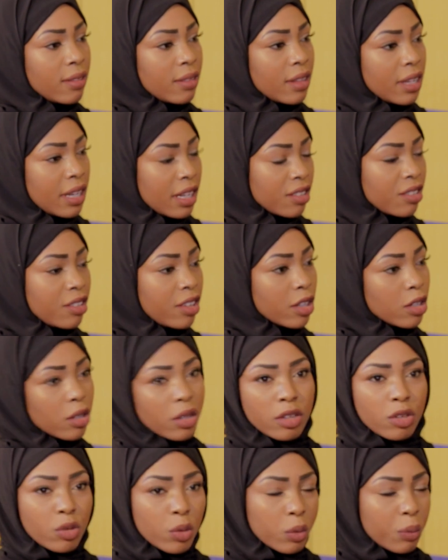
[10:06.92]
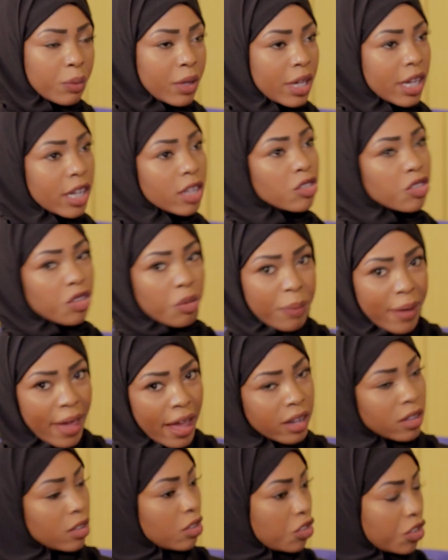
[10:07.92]
And the next year it will be in
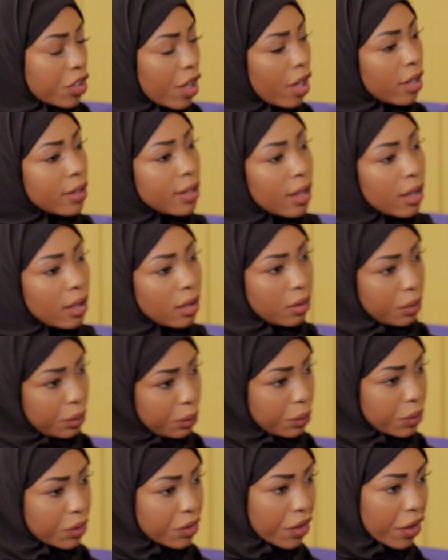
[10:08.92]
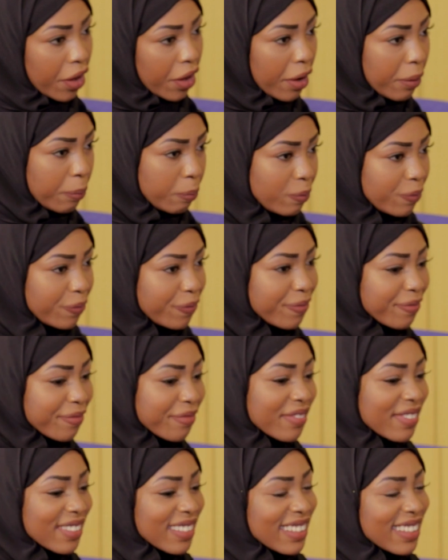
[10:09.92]
Japan, inshallah. So
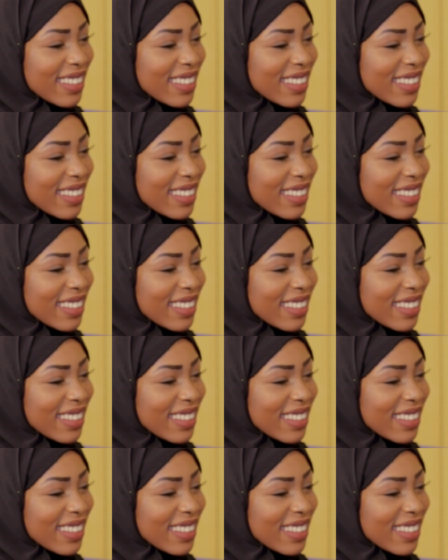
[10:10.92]
yeah.